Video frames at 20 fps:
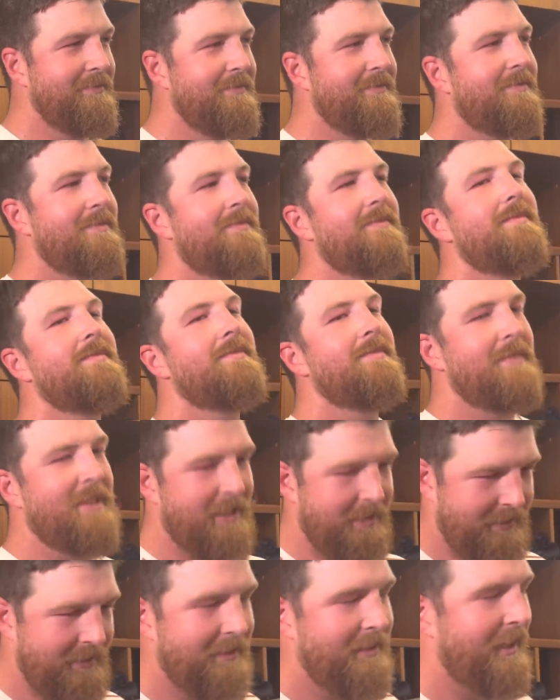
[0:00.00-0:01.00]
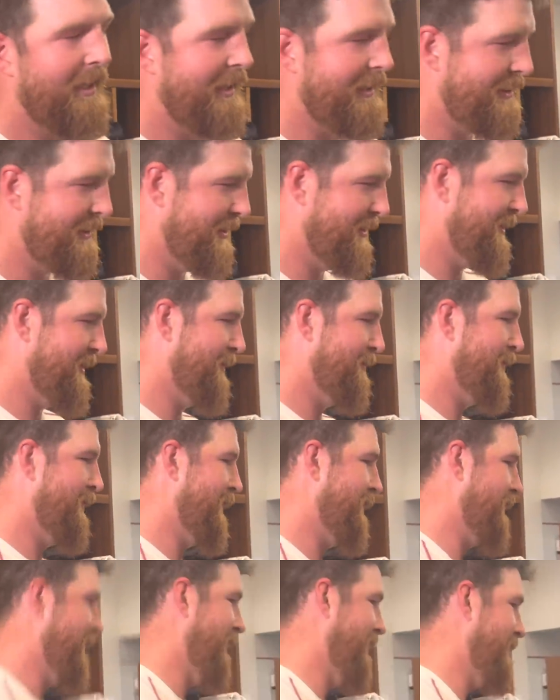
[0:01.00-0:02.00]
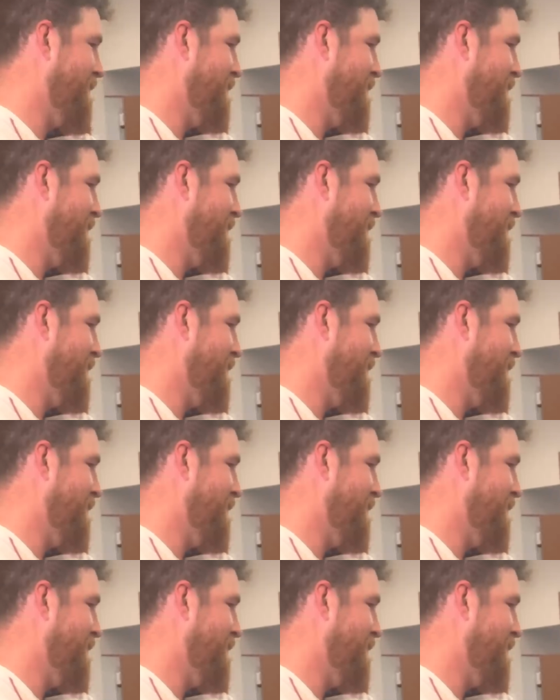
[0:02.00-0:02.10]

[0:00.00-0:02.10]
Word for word: right, Blake. Thank, Thank you. Thanks. much. Appreciate